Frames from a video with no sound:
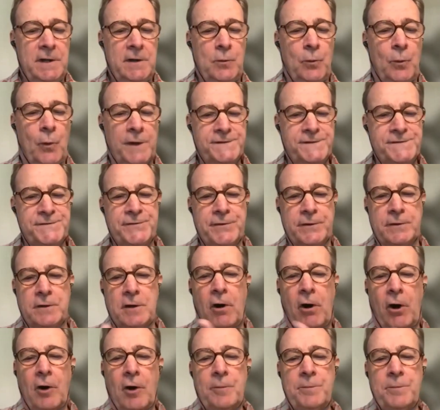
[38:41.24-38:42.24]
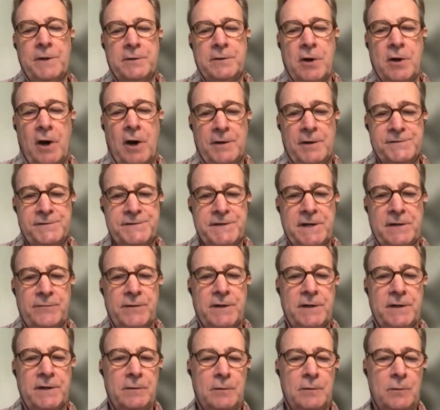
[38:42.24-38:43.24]
what's the carbon cost of
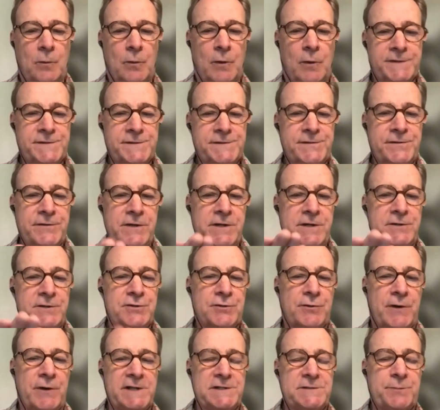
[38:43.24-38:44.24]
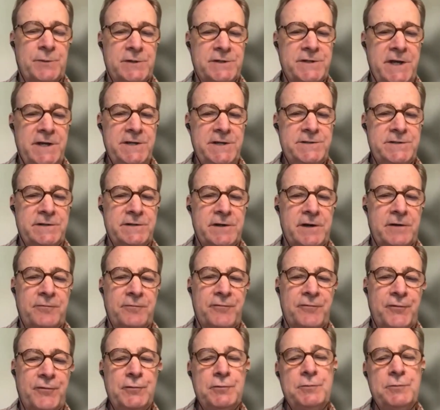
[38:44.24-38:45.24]
it? What's mm-hmm. the transportation and
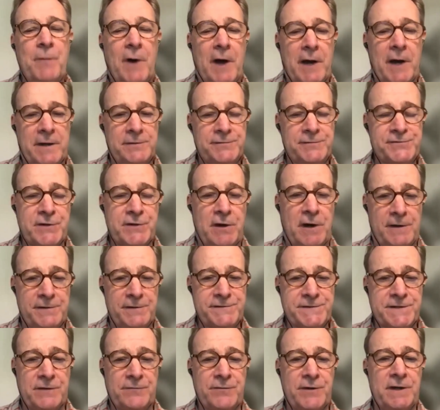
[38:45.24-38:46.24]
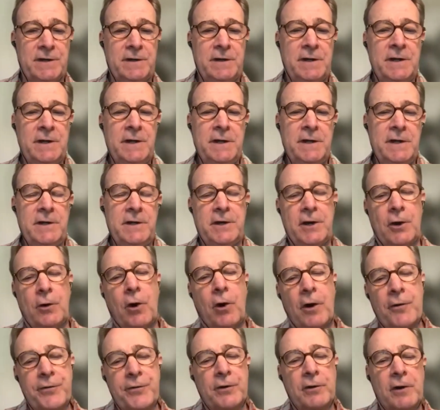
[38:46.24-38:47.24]
food miles right. cost of it? You know,
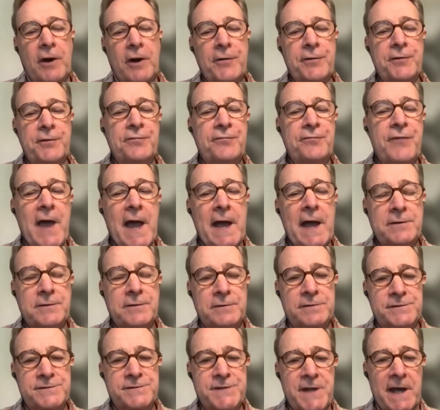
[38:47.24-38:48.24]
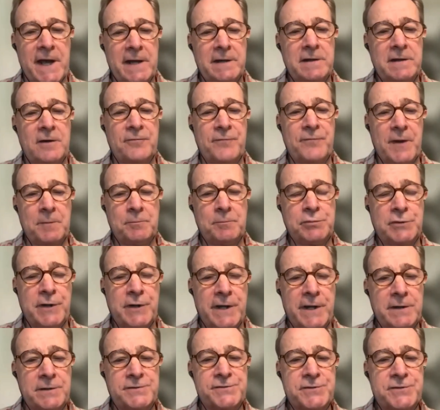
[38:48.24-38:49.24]
are there other factors that event
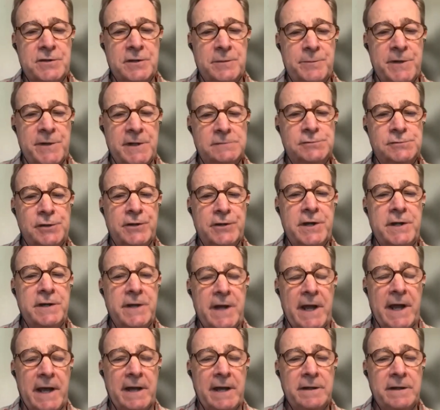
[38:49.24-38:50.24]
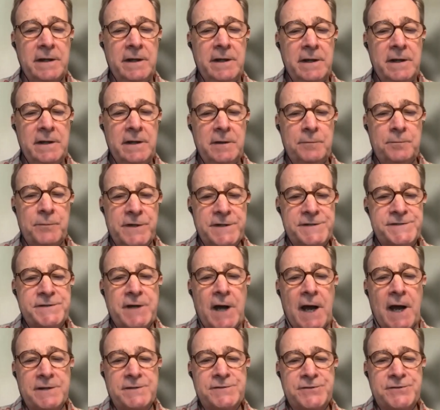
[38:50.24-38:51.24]
planners could be looking at
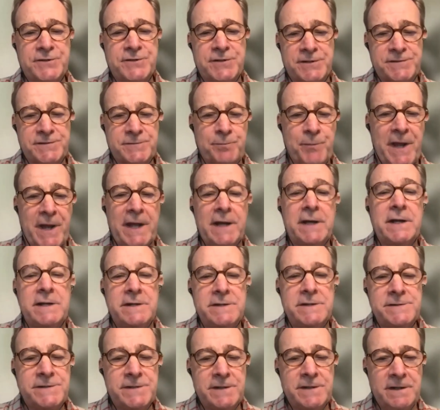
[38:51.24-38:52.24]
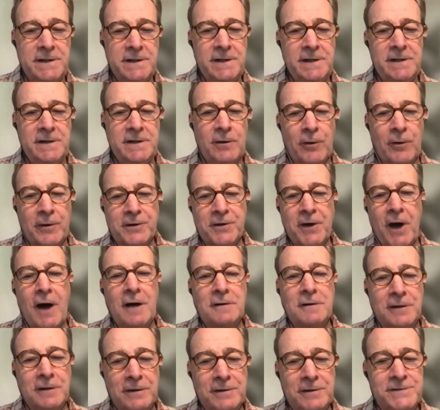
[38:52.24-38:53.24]
besides just pennies or yes.
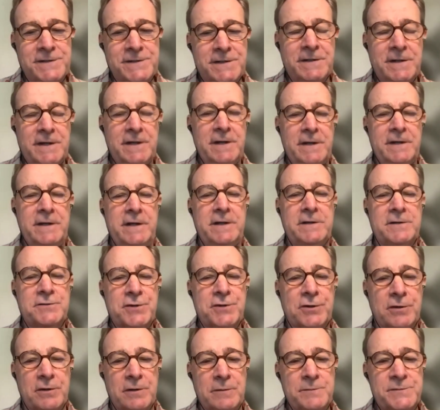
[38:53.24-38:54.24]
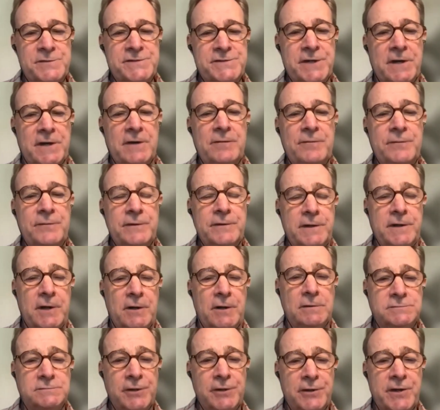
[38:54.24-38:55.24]
dollars in terms of you
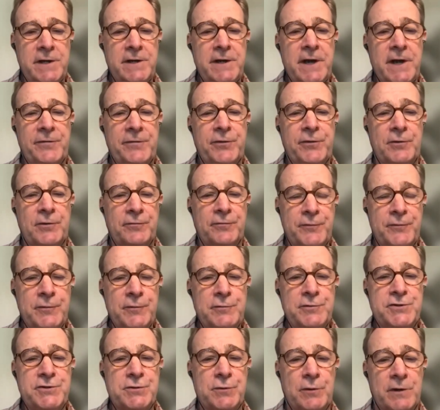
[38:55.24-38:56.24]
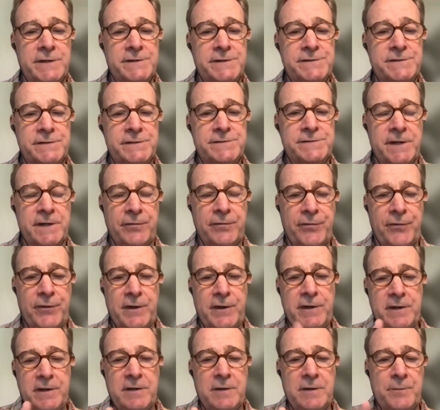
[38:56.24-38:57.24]
know looking at their food choices and
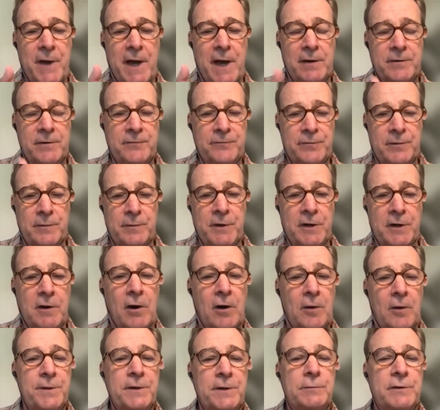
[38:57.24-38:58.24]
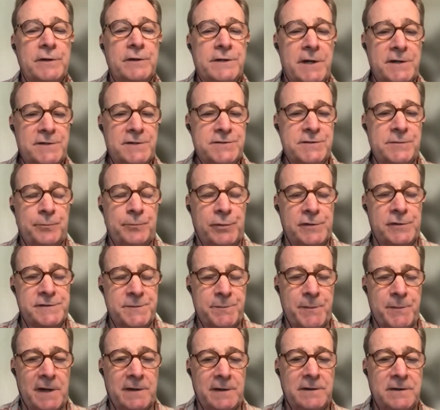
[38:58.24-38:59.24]
thinking about it from a carbon reduction
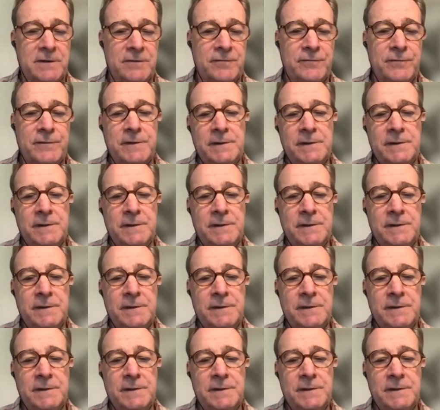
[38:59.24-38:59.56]
perspective